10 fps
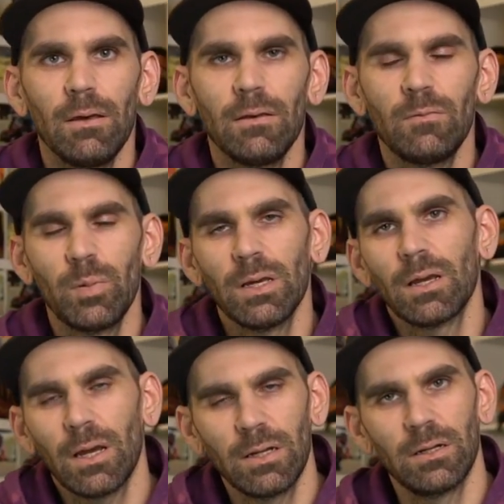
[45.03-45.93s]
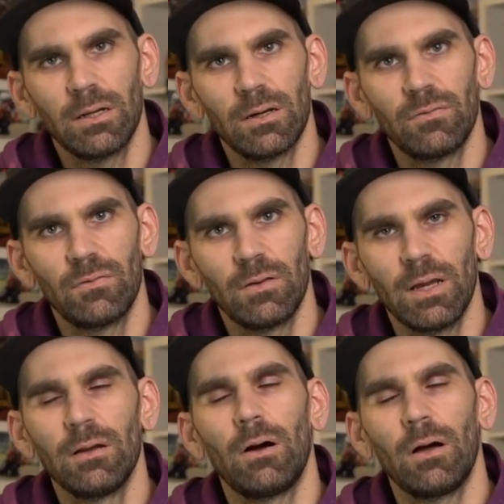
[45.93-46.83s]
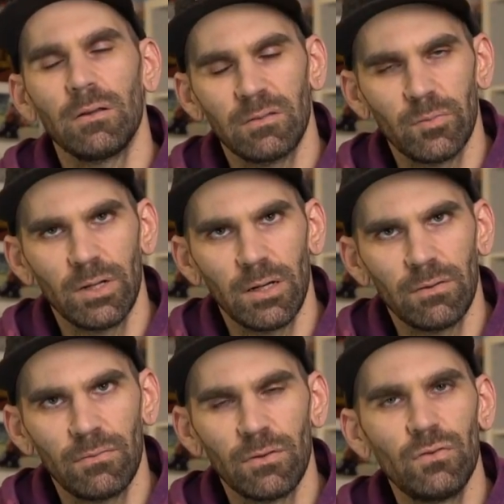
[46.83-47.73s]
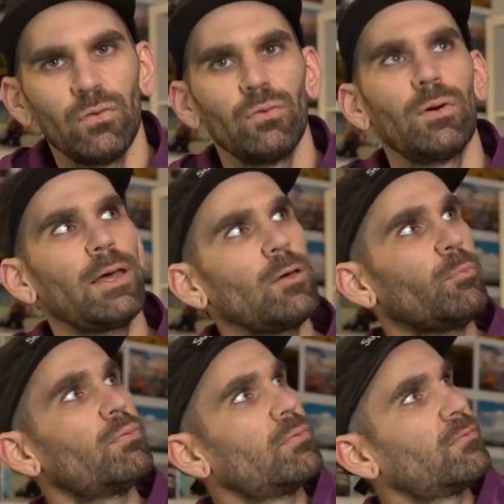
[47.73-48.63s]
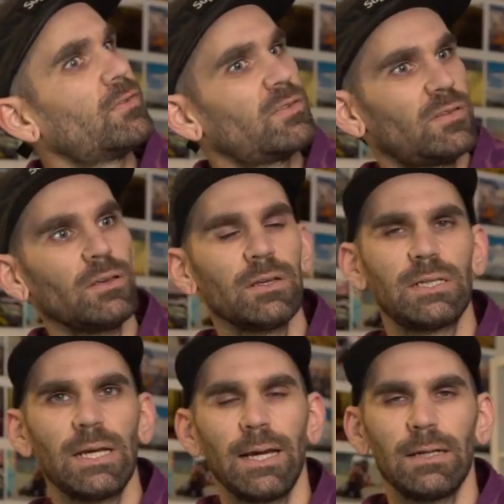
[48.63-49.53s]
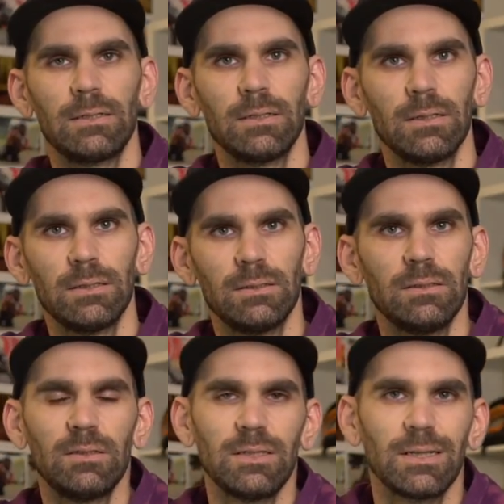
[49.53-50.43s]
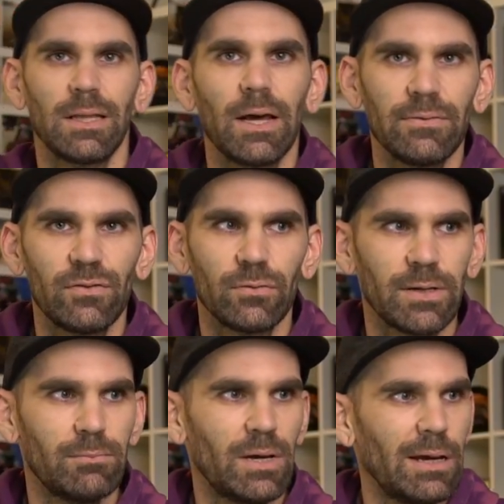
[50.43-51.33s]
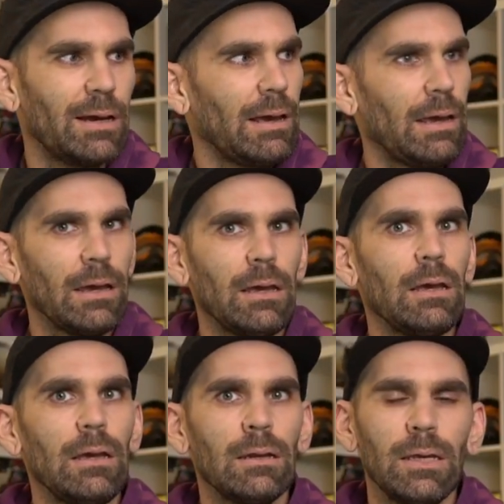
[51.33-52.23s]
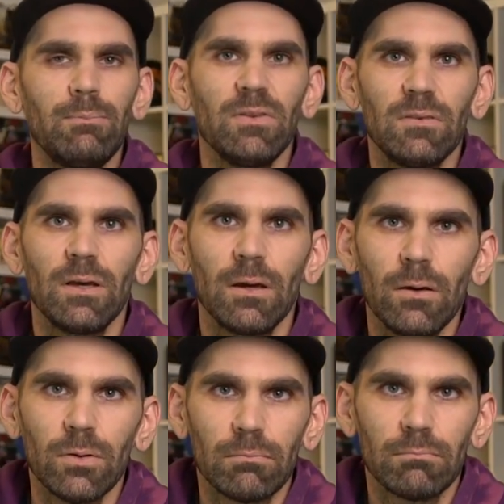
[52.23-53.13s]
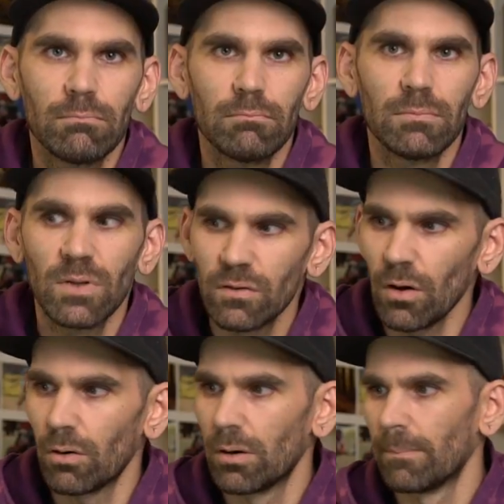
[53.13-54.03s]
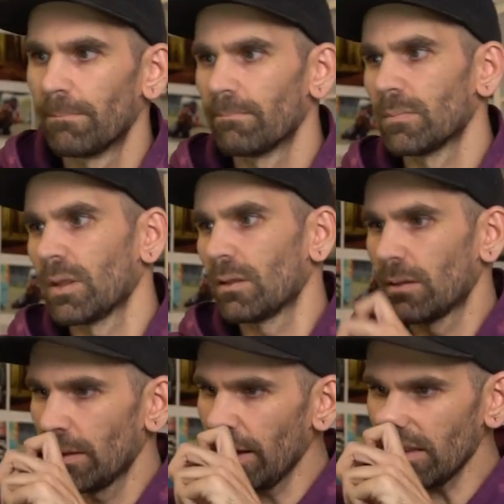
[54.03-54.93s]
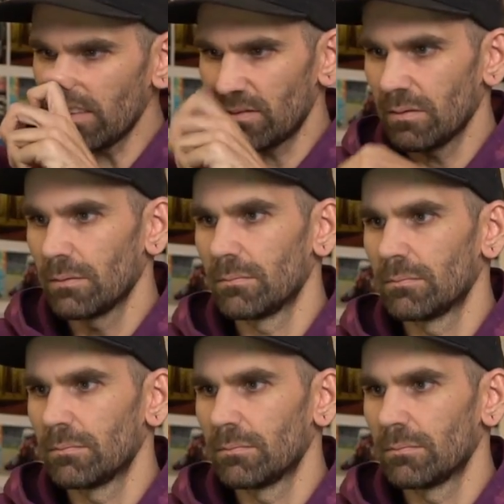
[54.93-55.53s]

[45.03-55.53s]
is being kind enough and awesome enough to help facilitate said live stream and keep this thing going. So let's